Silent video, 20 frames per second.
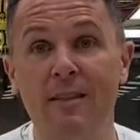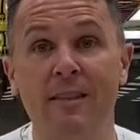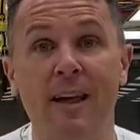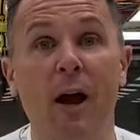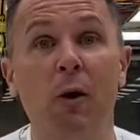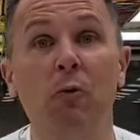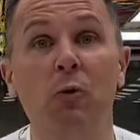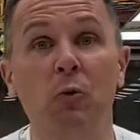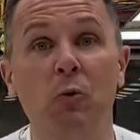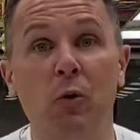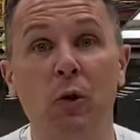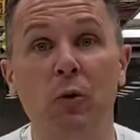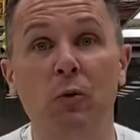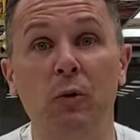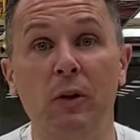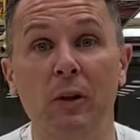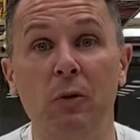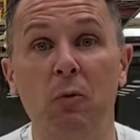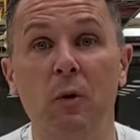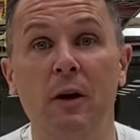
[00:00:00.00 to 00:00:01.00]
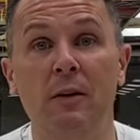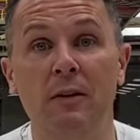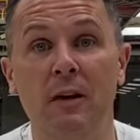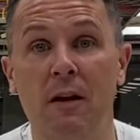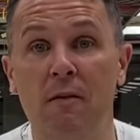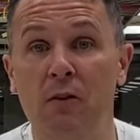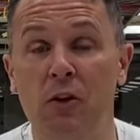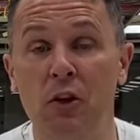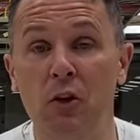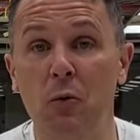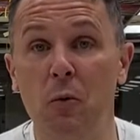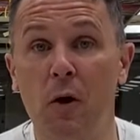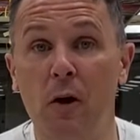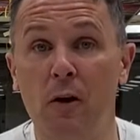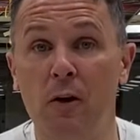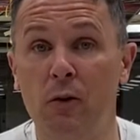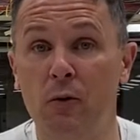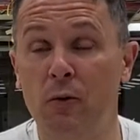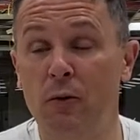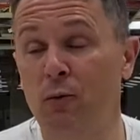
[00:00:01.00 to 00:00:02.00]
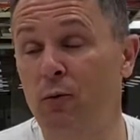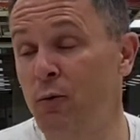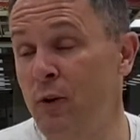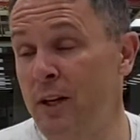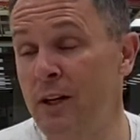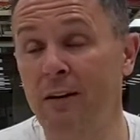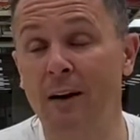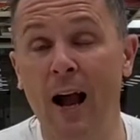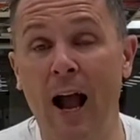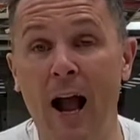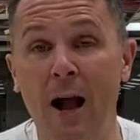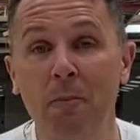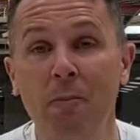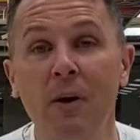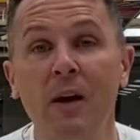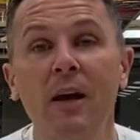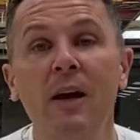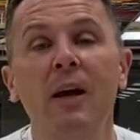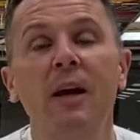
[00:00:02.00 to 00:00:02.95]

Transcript: that would work really well to have a QR reader app.